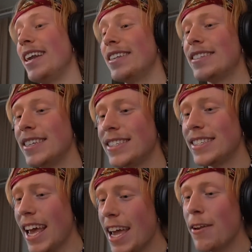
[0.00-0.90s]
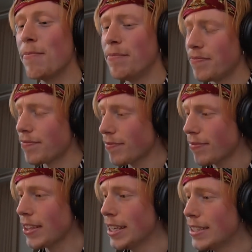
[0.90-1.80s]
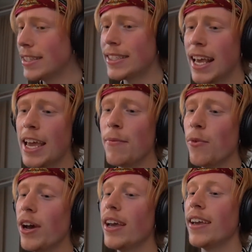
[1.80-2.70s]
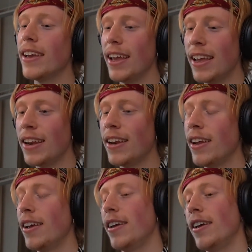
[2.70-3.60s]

And it's the same way in